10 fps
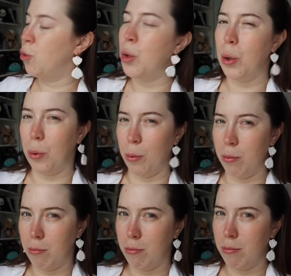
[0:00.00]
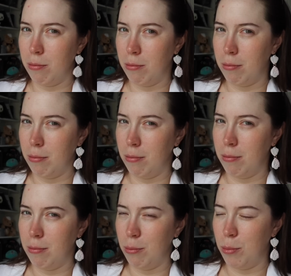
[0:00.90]
two
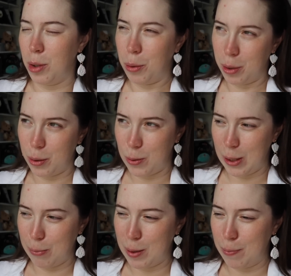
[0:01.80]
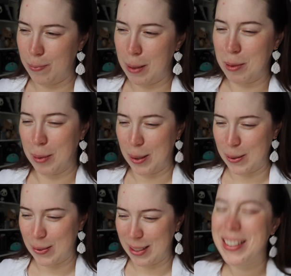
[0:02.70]
of the streams, maybe one of the
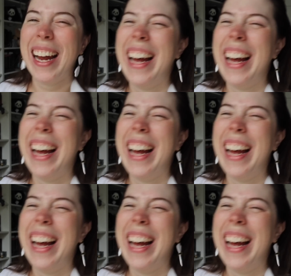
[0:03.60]
streams.